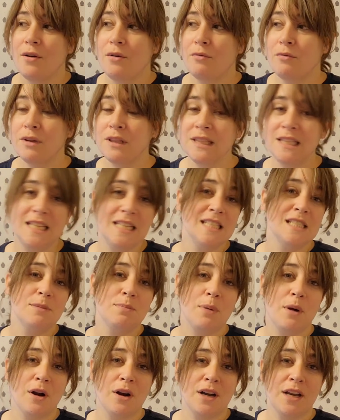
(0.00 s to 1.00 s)
release
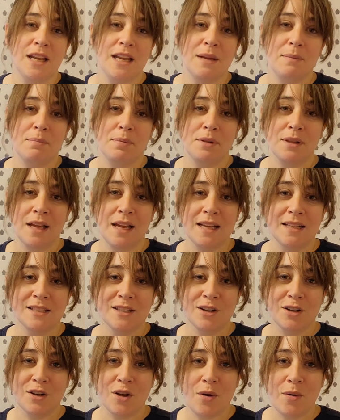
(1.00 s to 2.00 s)
party plans
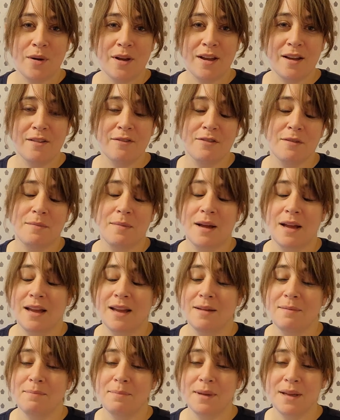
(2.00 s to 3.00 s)
are going for
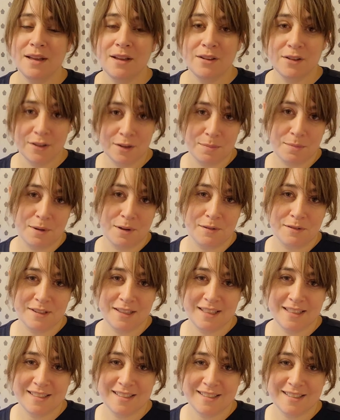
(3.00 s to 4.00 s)
my big cookbook
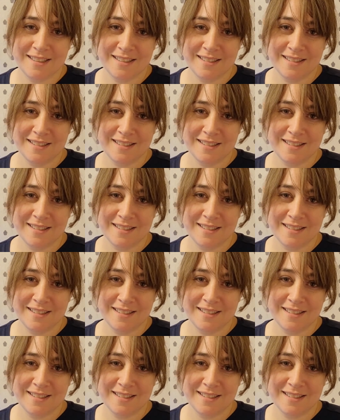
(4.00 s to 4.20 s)
release.